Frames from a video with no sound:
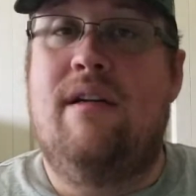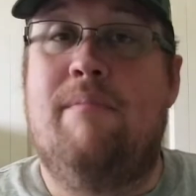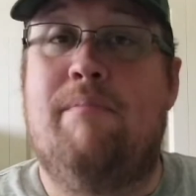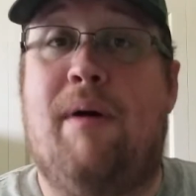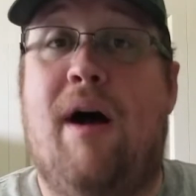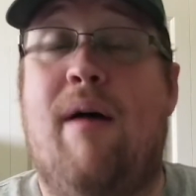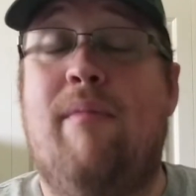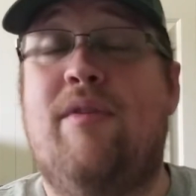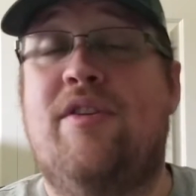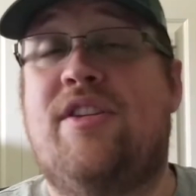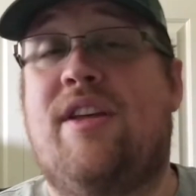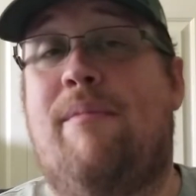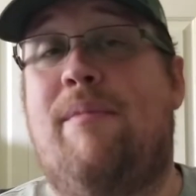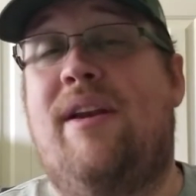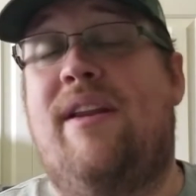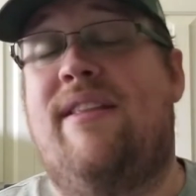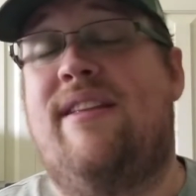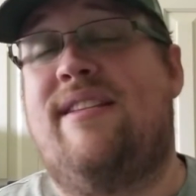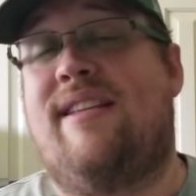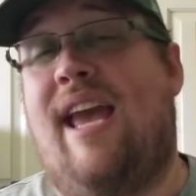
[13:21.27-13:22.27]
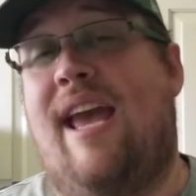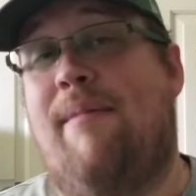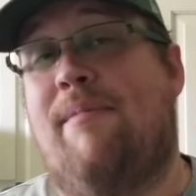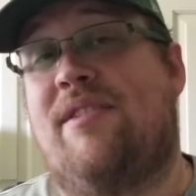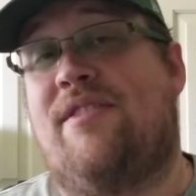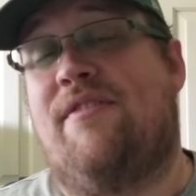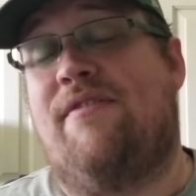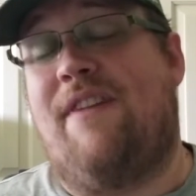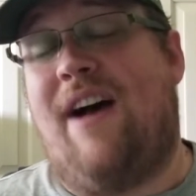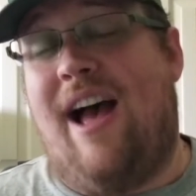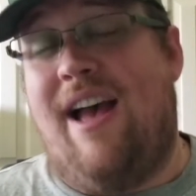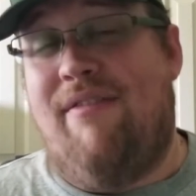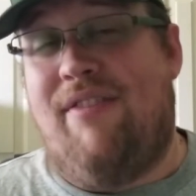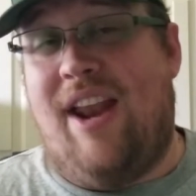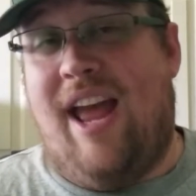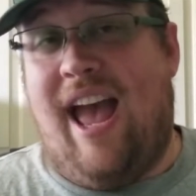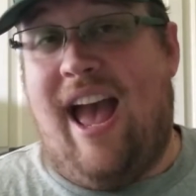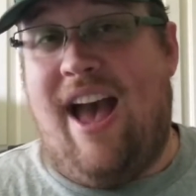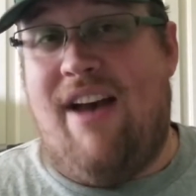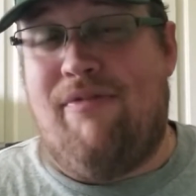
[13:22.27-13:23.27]
Bombers come into this game as
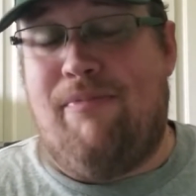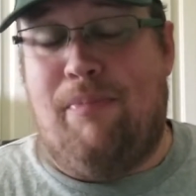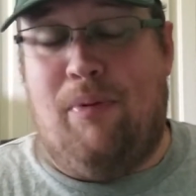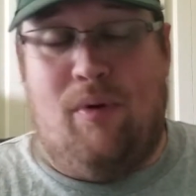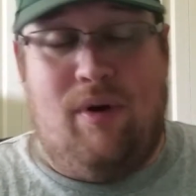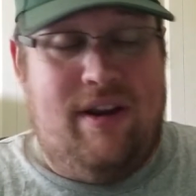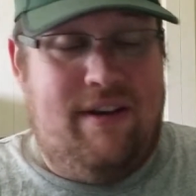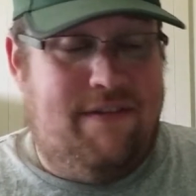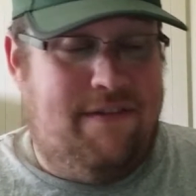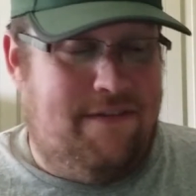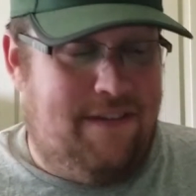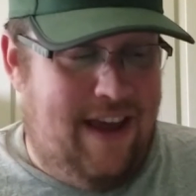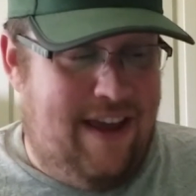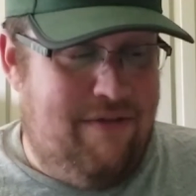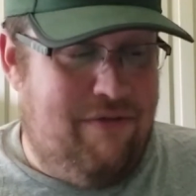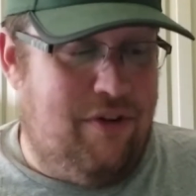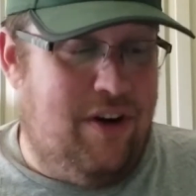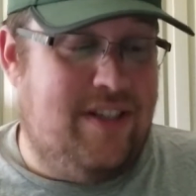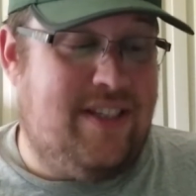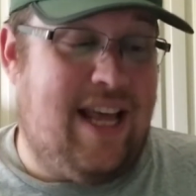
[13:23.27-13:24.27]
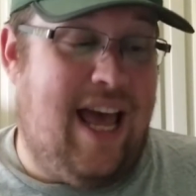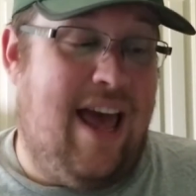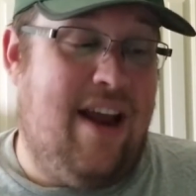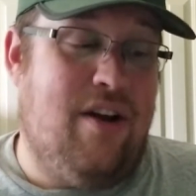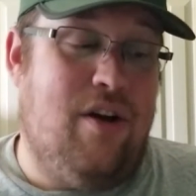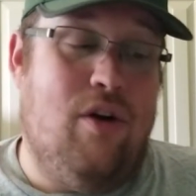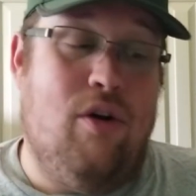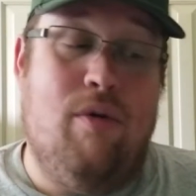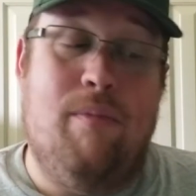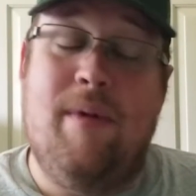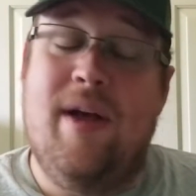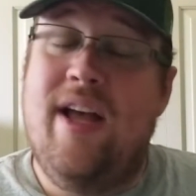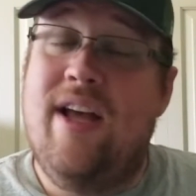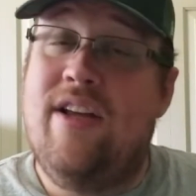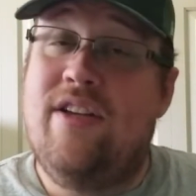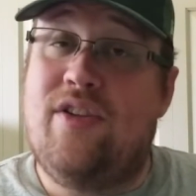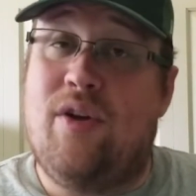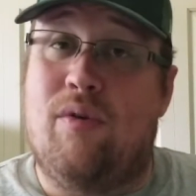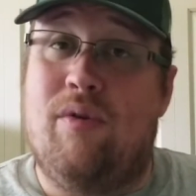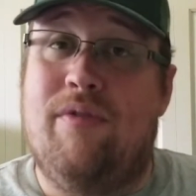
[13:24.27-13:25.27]
5.5-point favorites at home.
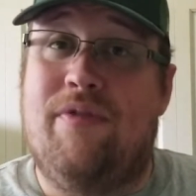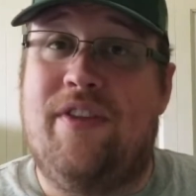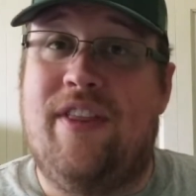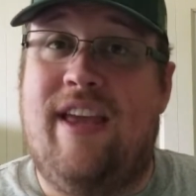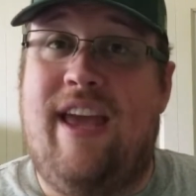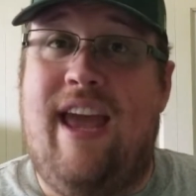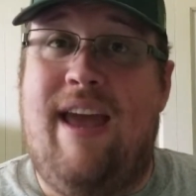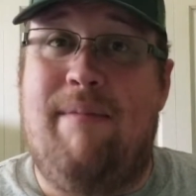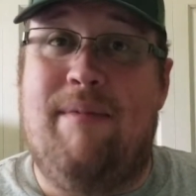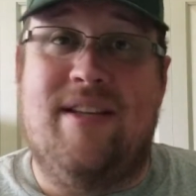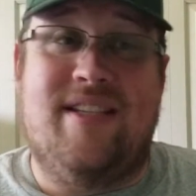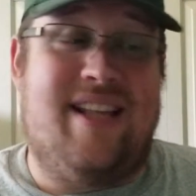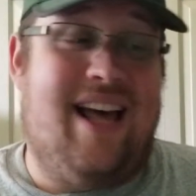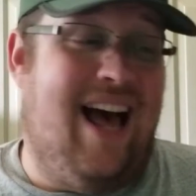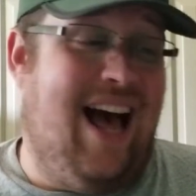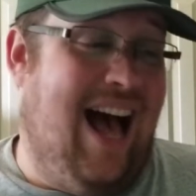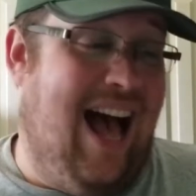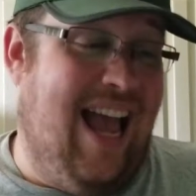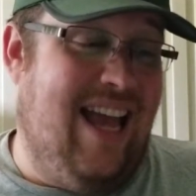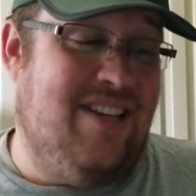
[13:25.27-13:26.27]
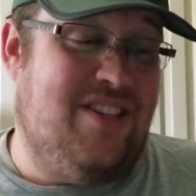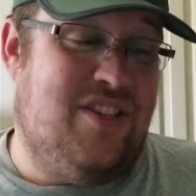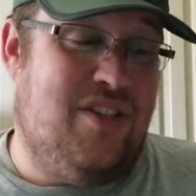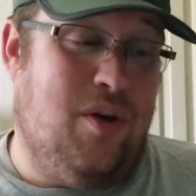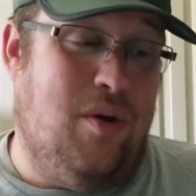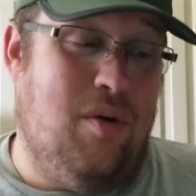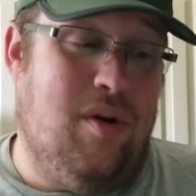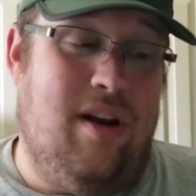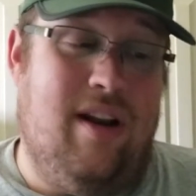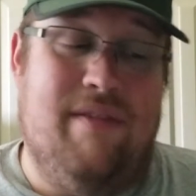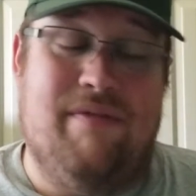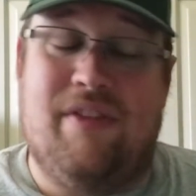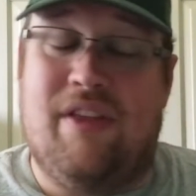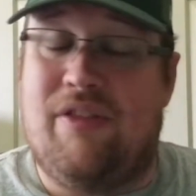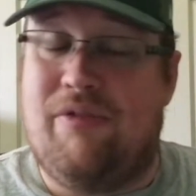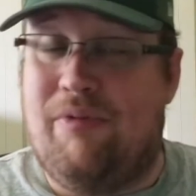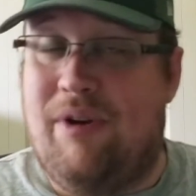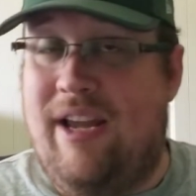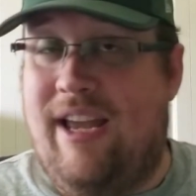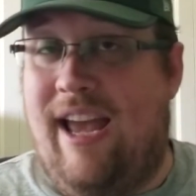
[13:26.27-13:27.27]
Total for the game is the highest total of the
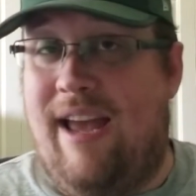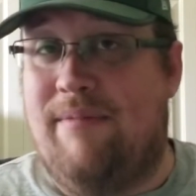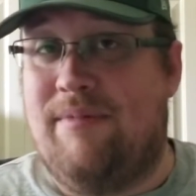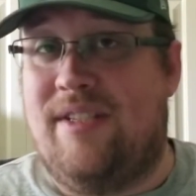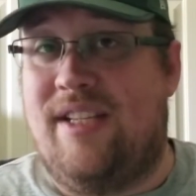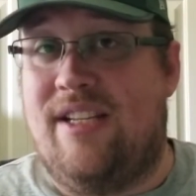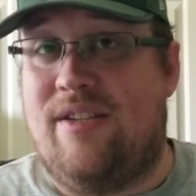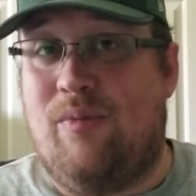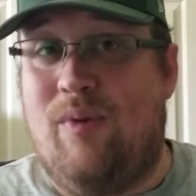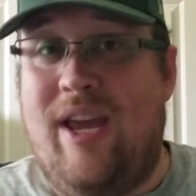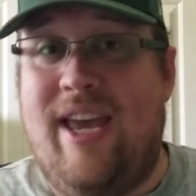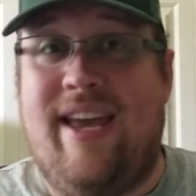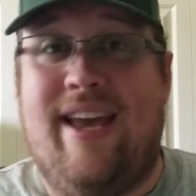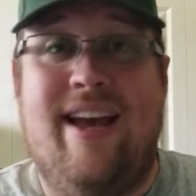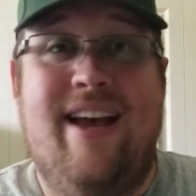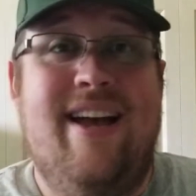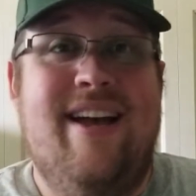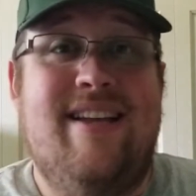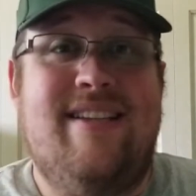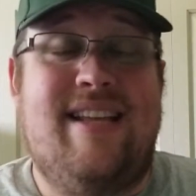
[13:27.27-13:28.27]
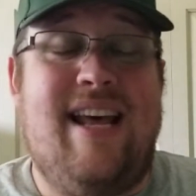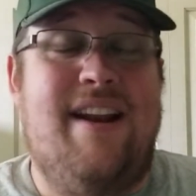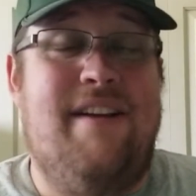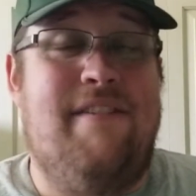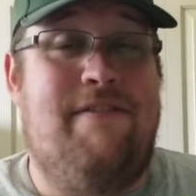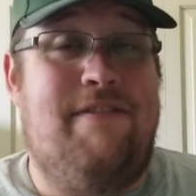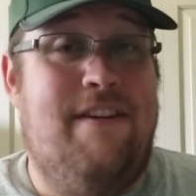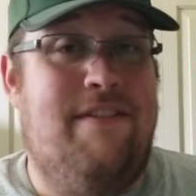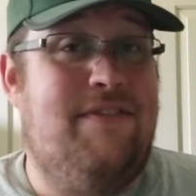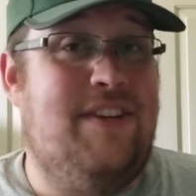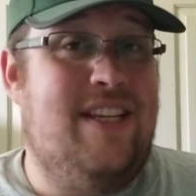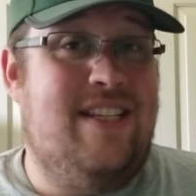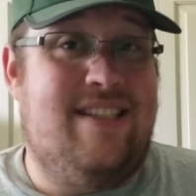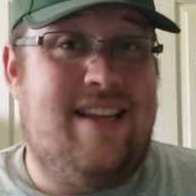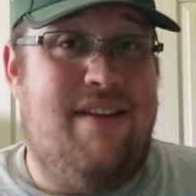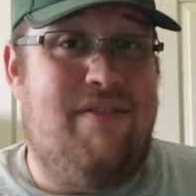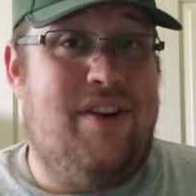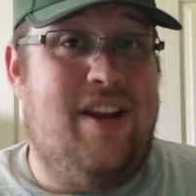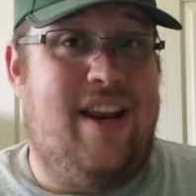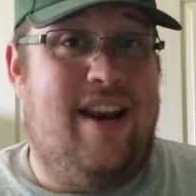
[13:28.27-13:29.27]
3 games this week, set at
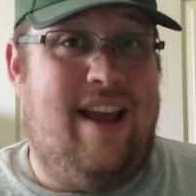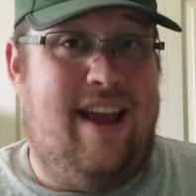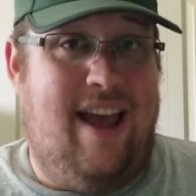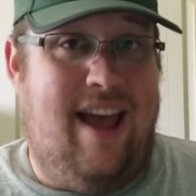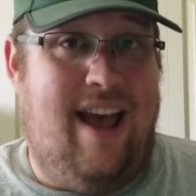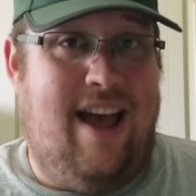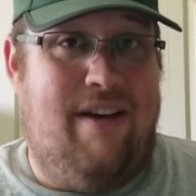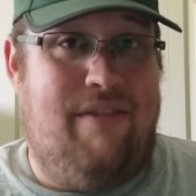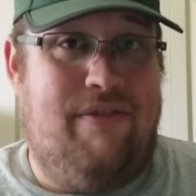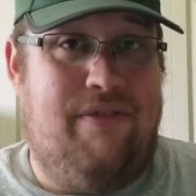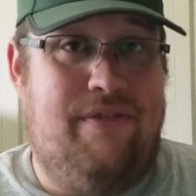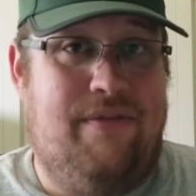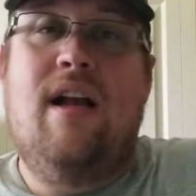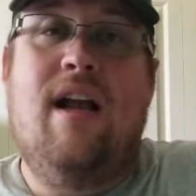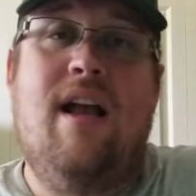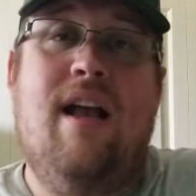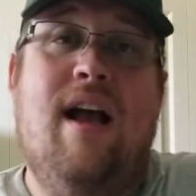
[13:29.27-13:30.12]
57.5.